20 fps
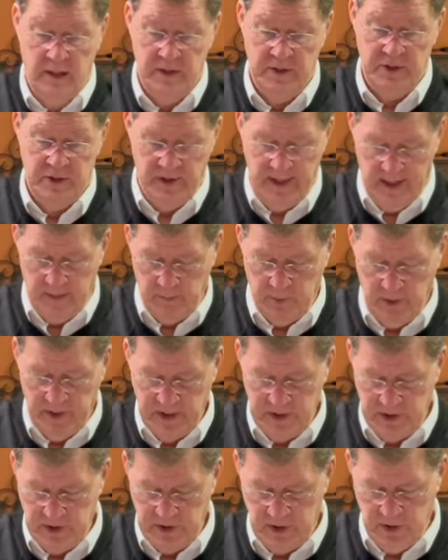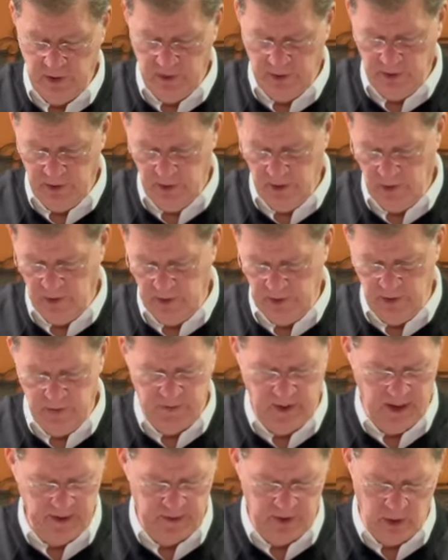So that brings us to the third. You've
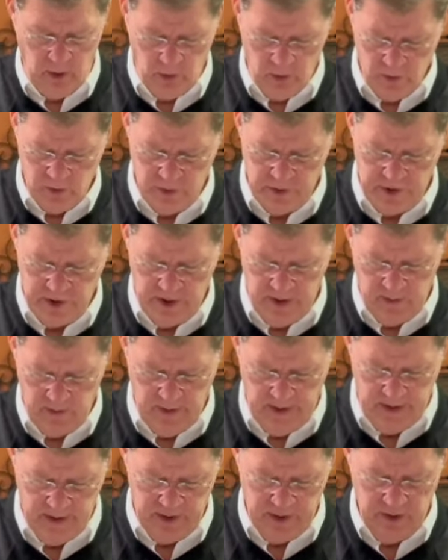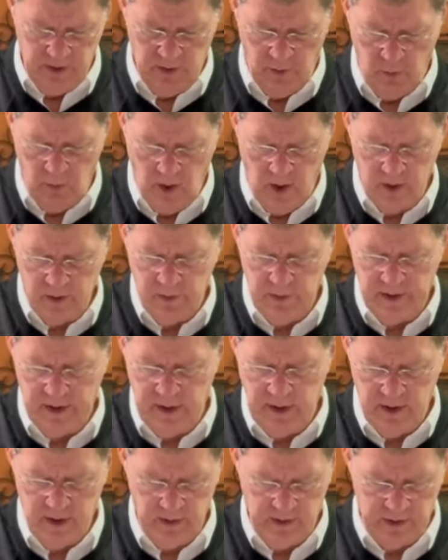got the older generation, the wandering
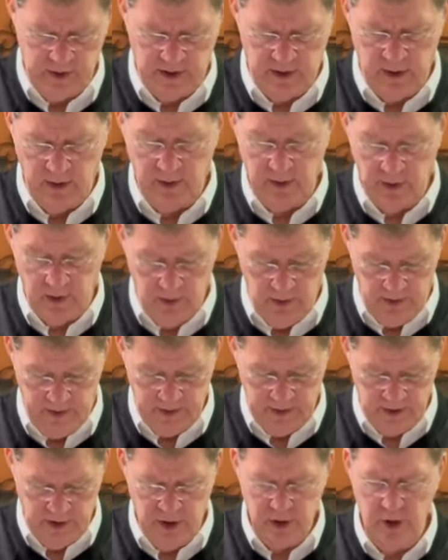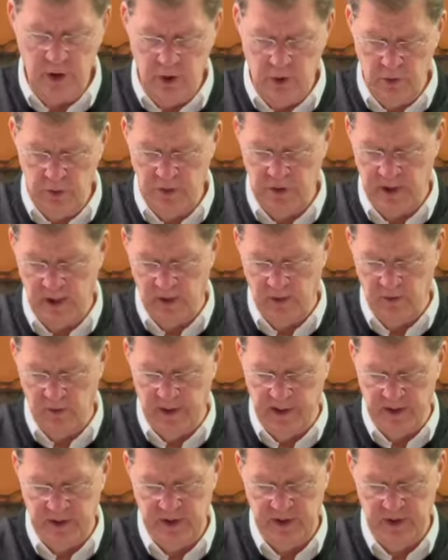years, and the third is the new
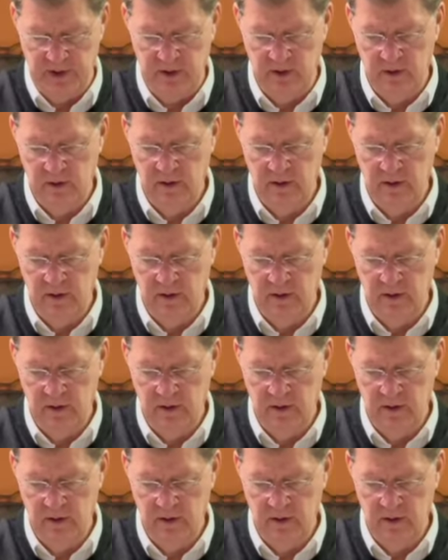generation.